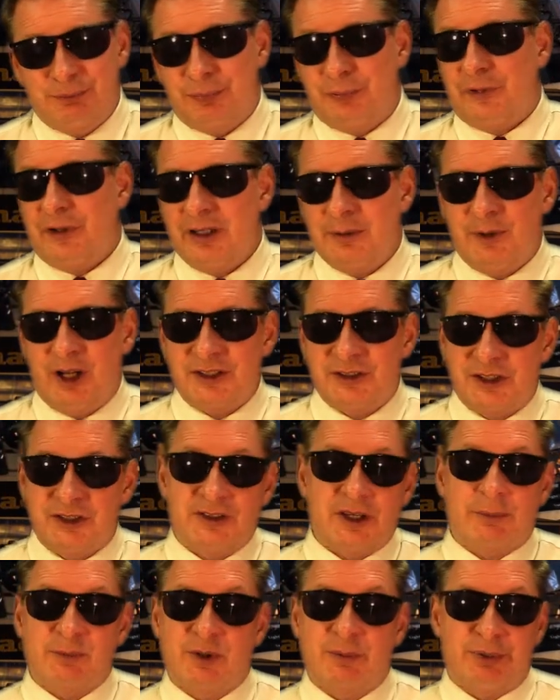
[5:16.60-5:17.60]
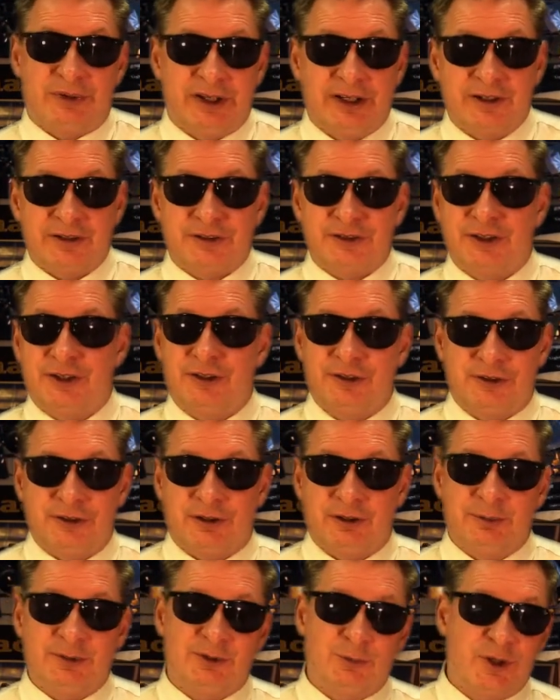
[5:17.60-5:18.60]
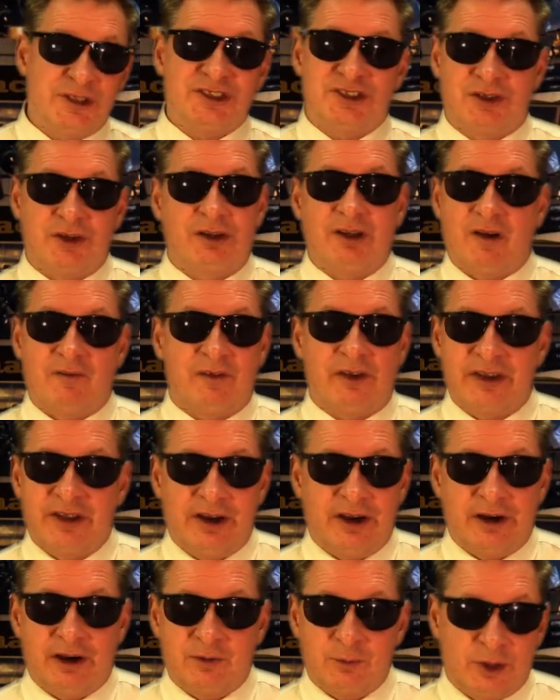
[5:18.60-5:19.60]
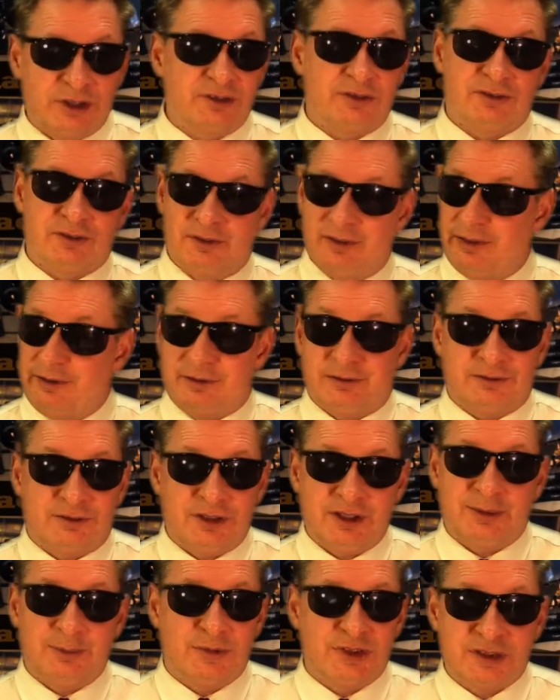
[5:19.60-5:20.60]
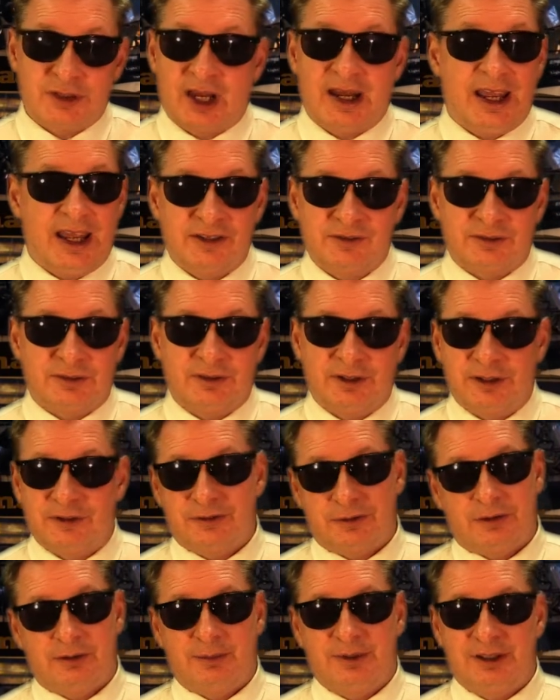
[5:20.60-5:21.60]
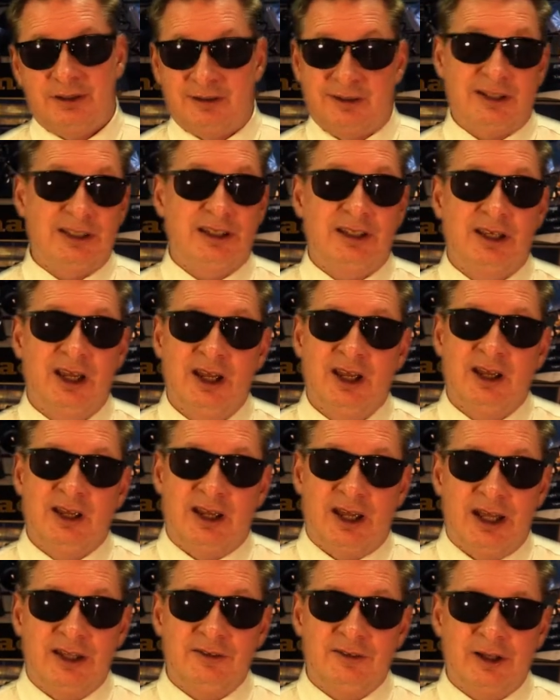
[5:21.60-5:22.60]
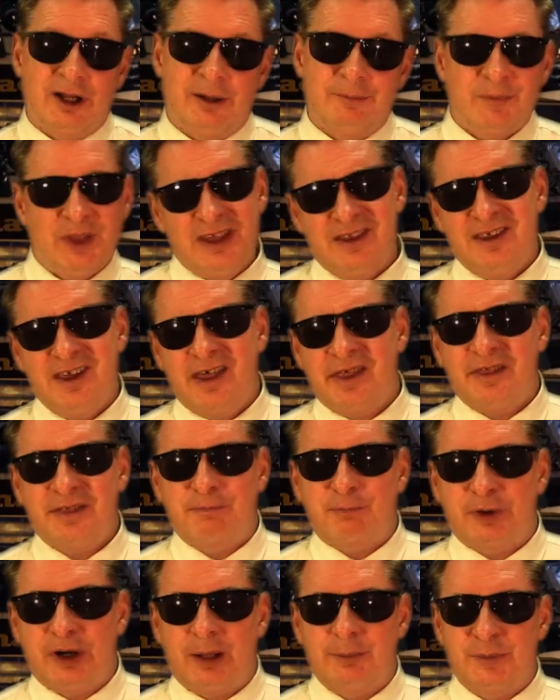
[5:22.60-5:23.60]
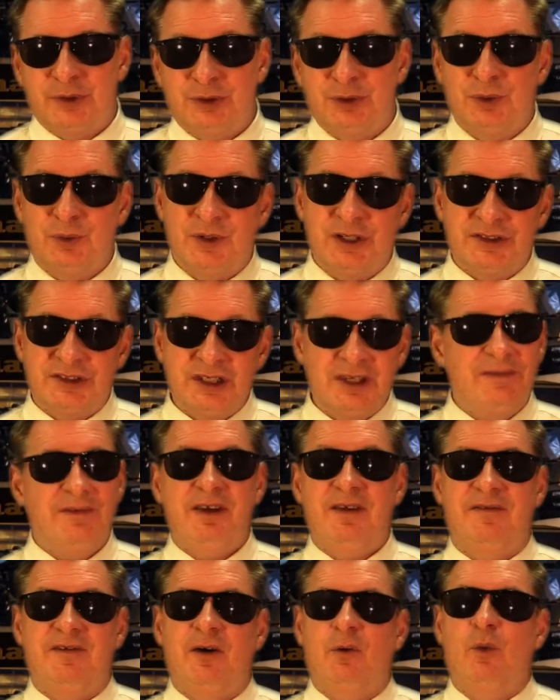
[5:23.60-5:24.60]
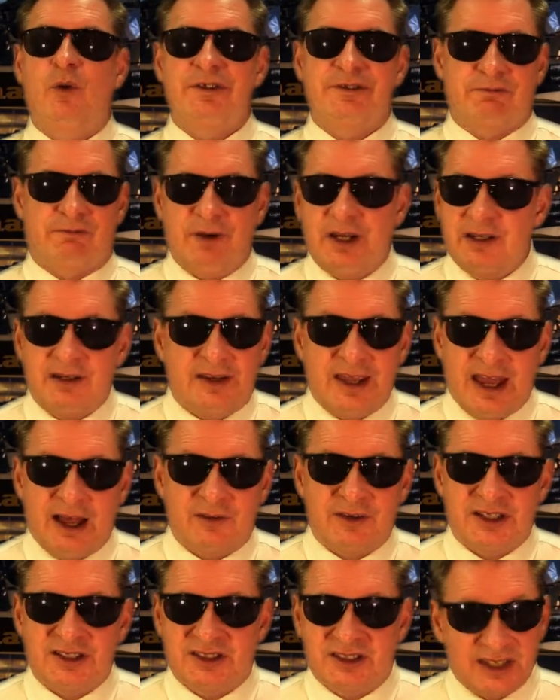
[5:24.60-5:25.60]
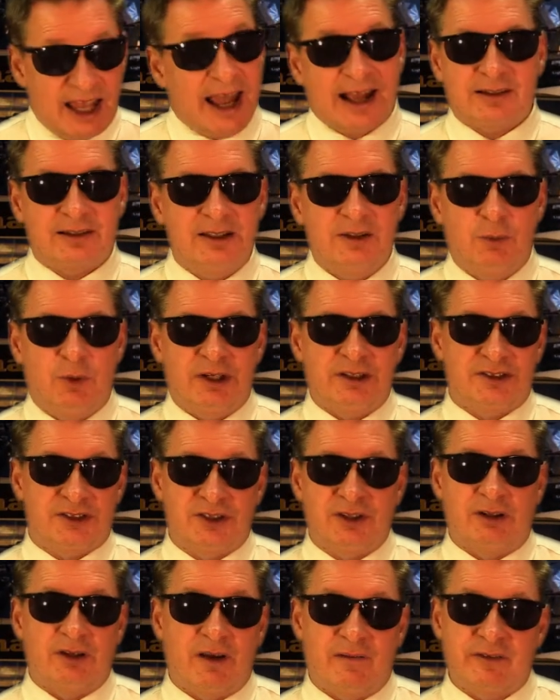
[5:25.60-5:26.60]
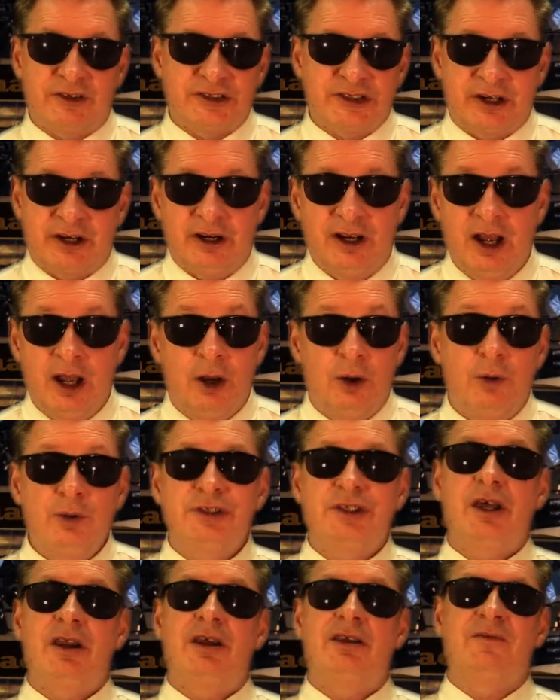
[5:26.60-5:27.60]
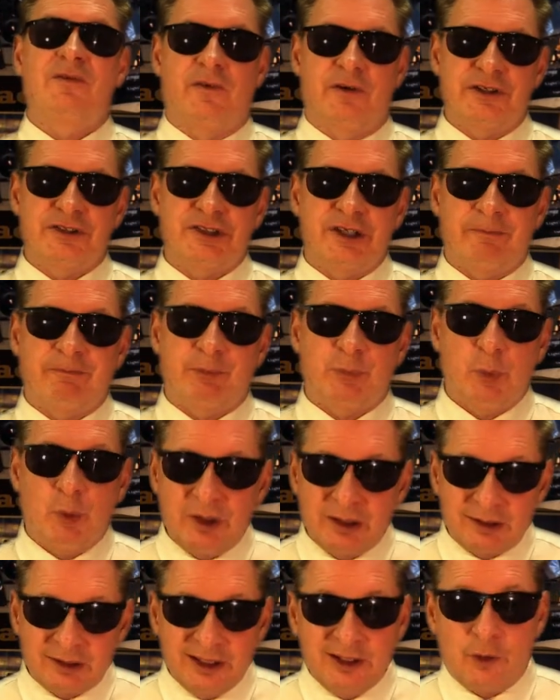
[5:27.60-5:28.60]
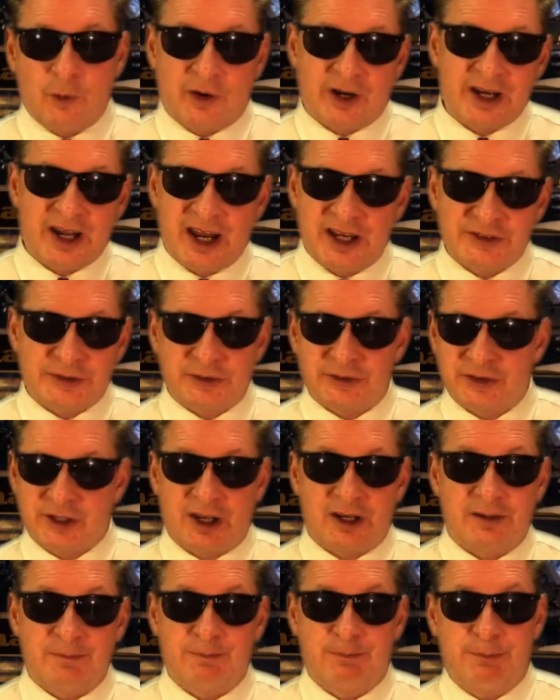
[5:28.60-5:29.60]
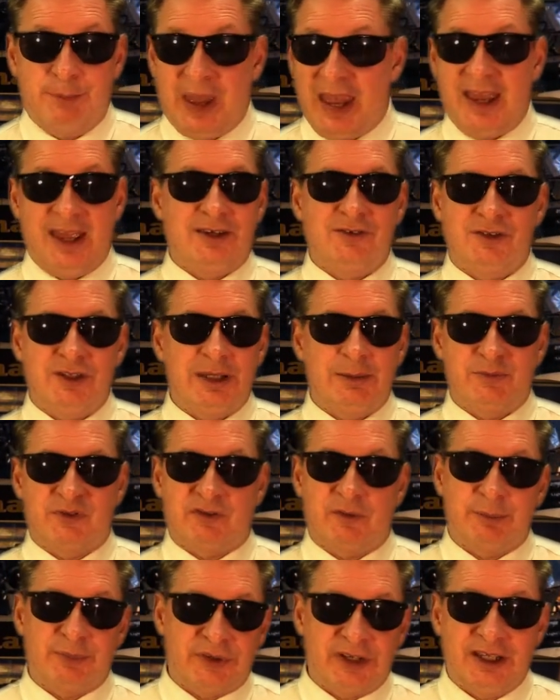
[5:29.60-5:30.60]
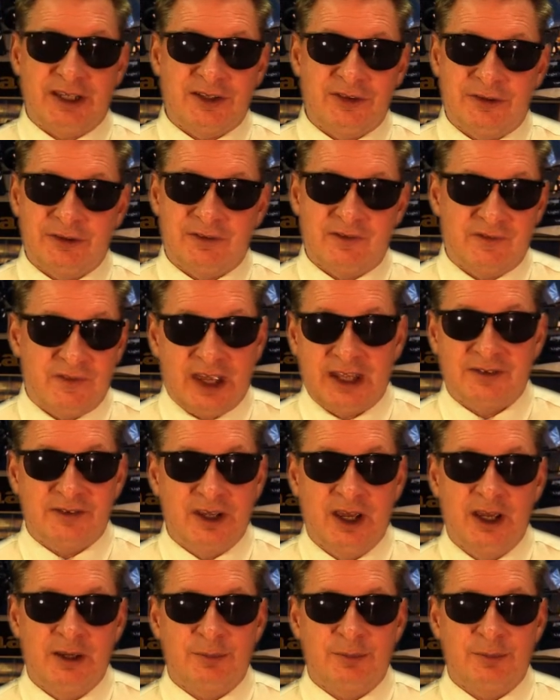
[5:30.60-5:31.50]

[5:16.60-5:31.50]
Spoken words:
pretty much it's up to players to determine what skill level they are and what their team is going to enter in a tournament and league. And the other problem too is, even if it was written down exactly what skill levels are, who's going to enforce it? What league organizer is going to ban teams from playing in their event